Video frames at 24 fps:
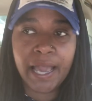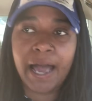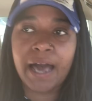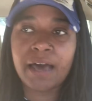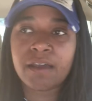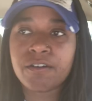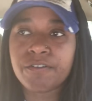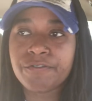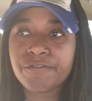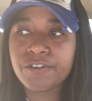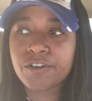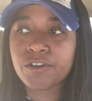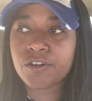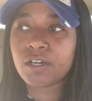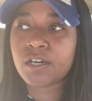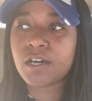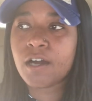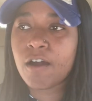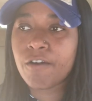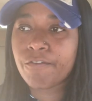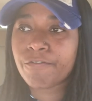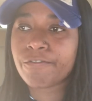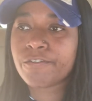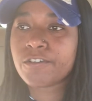out of your
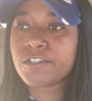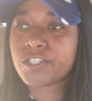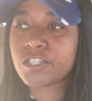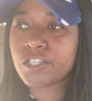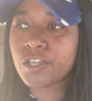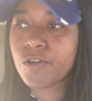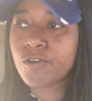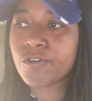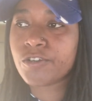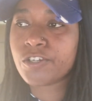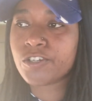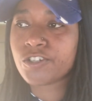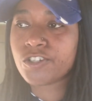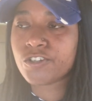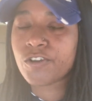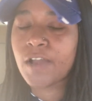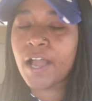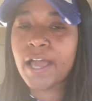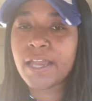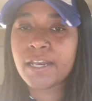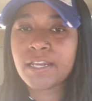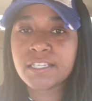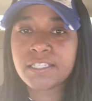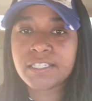comfort zone. You're
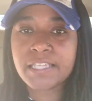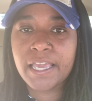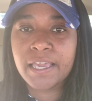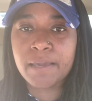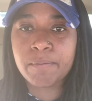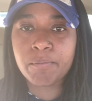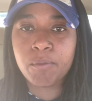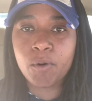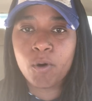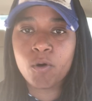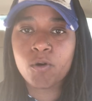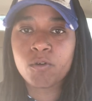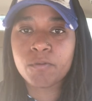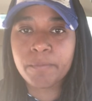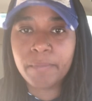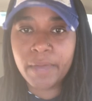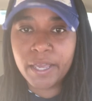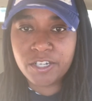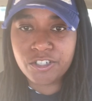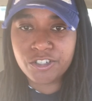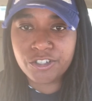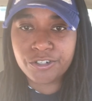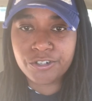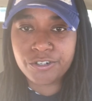trying to take bold
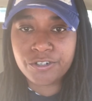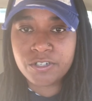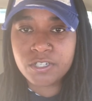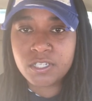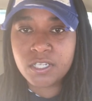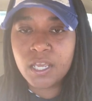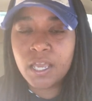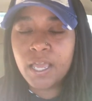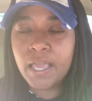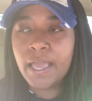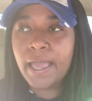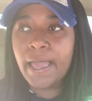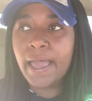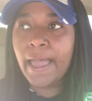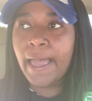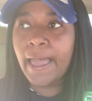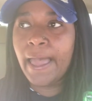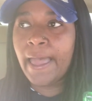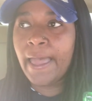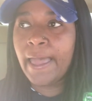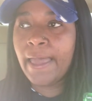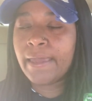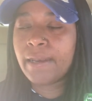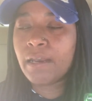measures
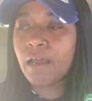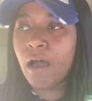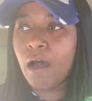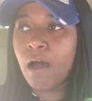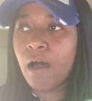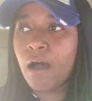and,